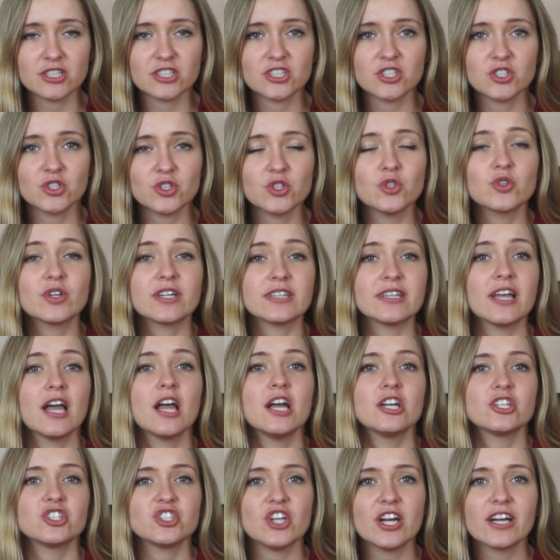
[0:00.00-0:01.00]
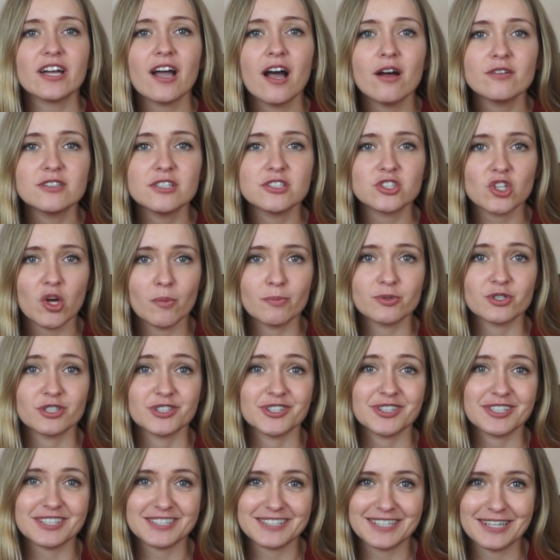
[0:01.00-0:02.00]
so you can check out this option
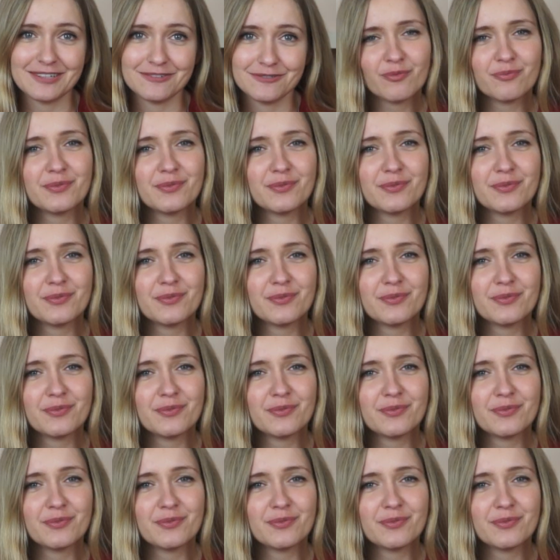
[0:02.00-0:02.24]
yourself.